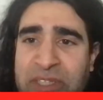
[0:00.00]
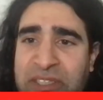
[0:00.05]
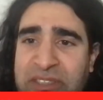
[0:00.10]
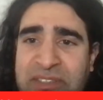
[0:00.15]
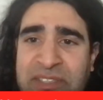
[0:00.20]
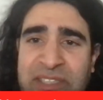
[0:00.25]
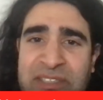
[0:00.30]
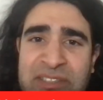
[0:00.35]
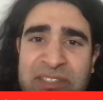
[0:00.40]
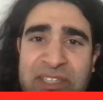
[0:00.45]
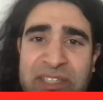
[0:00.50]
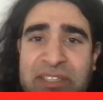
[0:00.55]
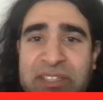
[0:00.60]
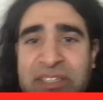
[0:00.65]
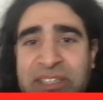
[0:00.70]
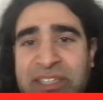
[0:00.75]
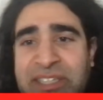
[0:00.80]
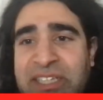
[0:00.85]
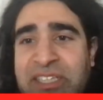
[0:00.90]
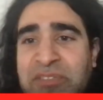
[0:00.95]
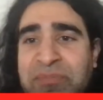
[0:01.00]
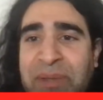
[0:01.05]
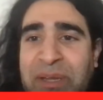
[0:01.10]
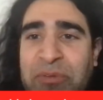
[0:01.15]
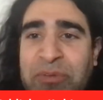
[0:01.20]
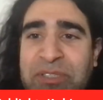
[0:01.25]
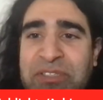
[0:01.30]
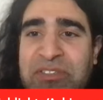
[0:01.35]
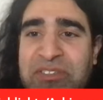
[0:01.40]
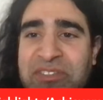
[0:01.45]
Tintin is my
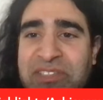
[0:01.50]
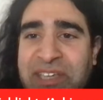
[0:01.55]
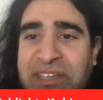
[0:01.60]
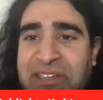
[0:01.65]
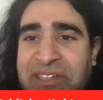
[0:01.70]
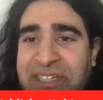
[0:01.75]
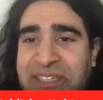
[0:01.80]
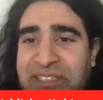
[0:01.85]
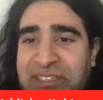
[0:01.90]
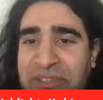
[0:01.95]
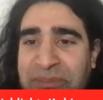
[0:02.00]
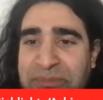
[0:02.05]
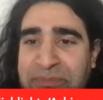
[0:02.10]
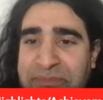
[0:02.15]
recent highlight.